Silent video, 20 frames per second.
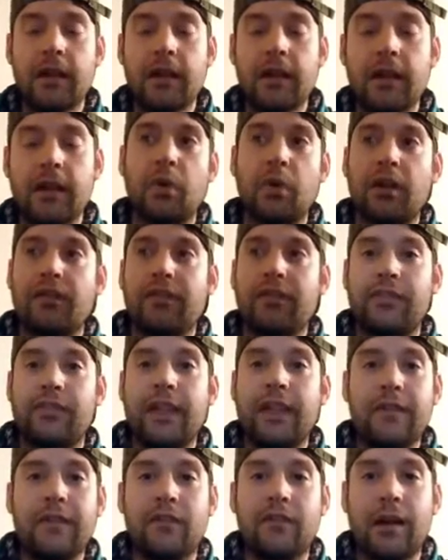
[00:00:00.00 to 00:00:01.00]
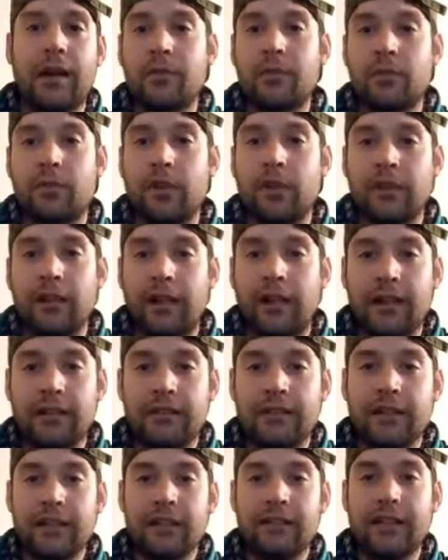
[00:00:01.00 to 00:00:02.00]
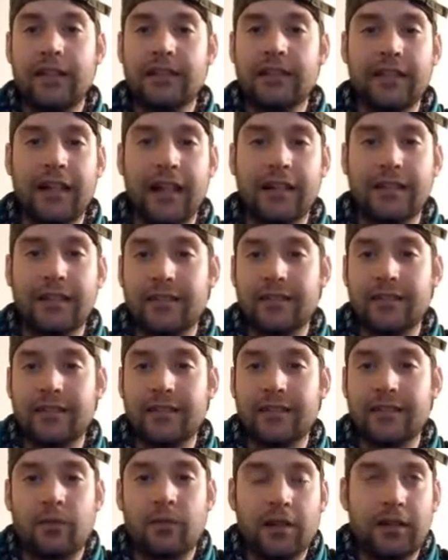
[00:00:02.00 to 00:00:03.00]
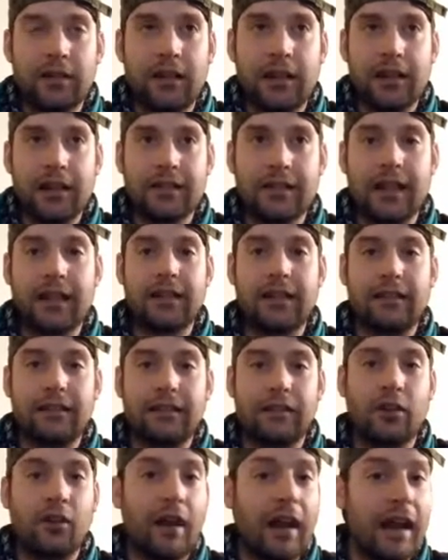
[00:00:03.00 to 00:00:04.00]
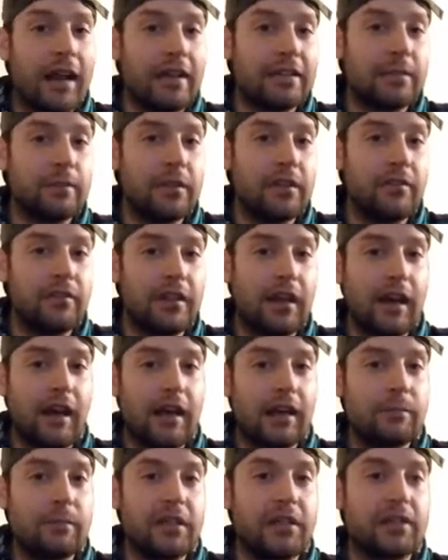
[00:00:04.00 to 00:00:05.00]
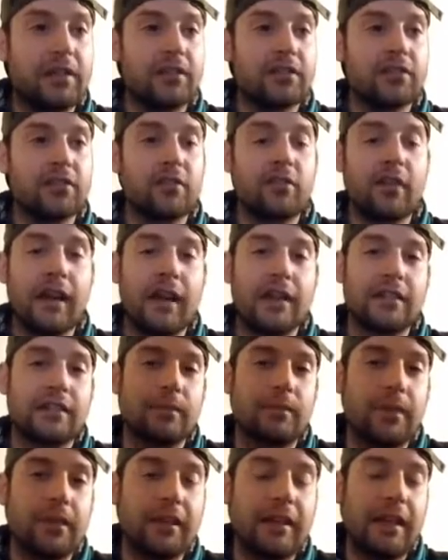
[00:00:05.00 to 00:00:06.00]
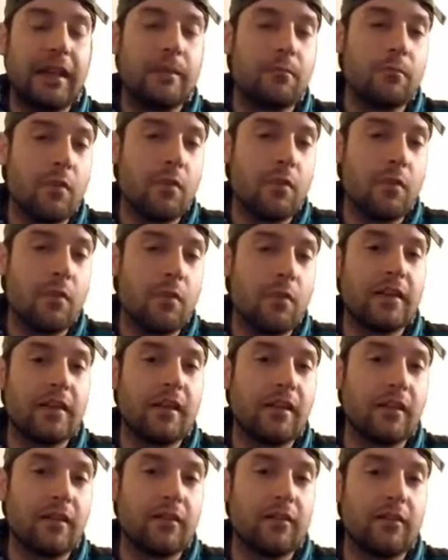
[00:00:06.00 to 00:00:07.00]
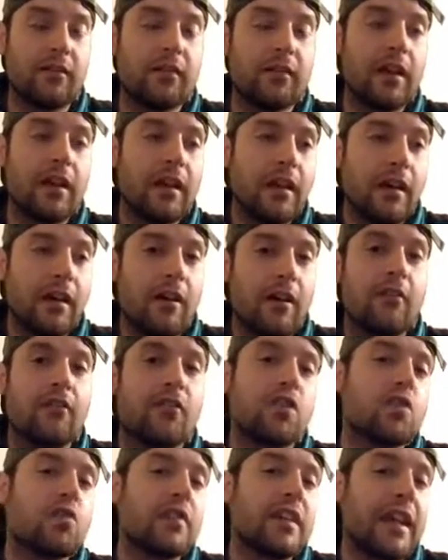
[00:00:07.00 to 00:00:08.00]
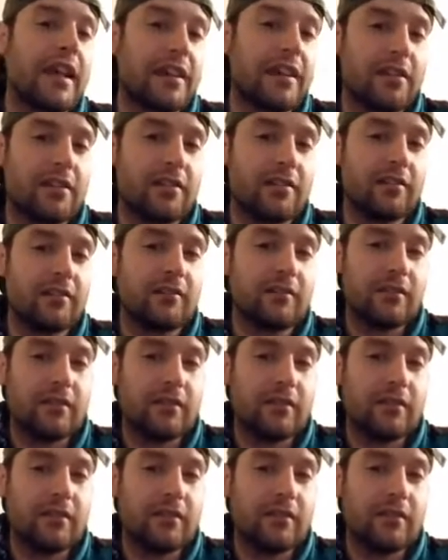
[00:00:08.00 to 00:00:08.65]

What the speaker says: But they've come to realize, these scientists come to realize that there has to be a God because there has to be a moment of creation.